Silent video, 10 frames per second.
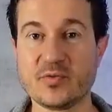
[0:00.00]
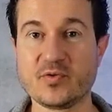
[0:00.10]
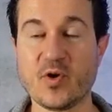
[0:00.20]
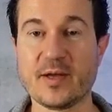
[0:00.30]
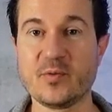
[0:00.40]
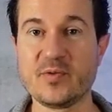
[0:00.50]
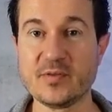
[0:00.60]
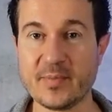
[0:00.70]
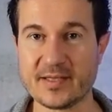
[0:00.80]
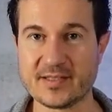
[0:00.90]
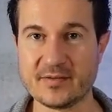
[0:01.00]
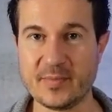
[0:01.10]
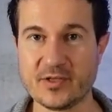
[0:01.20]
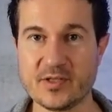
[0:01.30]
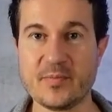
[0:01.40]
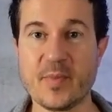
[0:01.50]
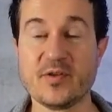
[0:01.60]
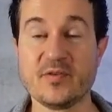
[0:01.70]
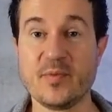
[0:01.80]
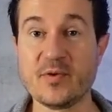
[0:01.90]
to try to respect as much as
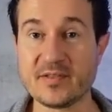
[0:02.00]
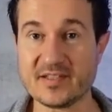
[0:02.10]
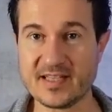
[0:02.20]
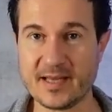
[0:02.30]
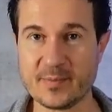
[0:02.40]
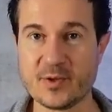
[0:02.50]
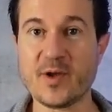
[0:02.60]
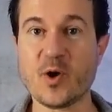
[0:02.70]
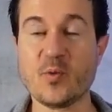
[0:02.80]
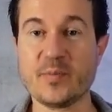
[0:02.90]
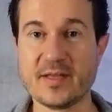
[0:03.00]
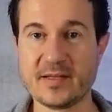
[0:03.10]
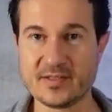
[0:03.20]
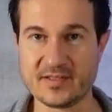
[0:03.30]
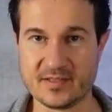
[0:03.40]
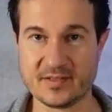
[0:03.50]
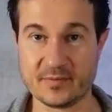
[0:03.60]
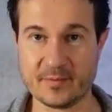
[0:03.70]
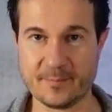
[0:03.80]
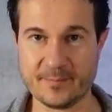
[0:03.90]
possible the setup of a home theater
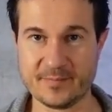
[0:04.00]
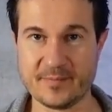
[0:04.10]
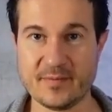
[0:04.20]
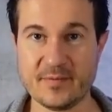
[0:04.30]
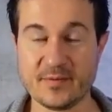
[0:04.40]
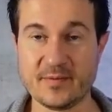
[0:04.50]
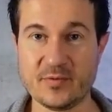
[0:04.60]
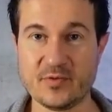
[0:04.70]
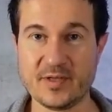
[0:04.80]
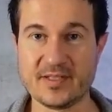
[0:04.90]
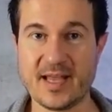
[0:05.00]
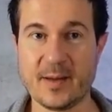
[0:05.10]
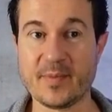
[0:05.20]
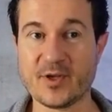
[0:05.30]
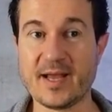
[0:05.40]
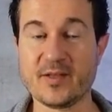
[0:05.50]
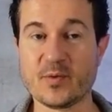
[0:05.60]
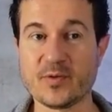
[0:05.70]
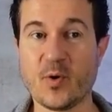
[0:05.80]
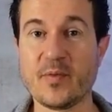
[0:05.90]
system. For example, I
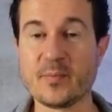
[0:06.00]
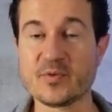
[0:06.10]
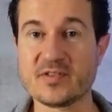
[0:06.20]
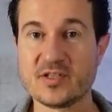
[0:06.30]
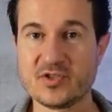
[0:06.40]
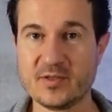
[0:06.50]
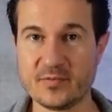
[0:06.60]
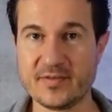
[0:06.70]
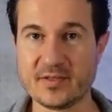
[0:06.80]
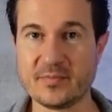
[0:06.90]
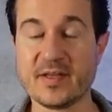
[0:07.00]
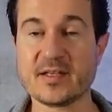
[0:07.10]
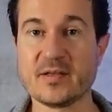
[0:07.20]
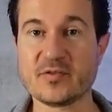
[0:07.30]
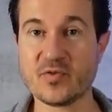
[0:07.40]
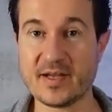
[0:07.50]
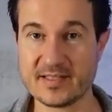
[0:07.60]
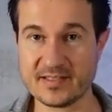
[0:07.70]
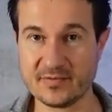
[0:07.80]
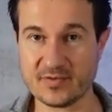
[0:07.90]
don't know the position of the speakers
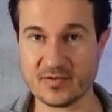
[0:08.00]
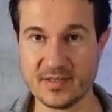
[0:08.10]
relative to the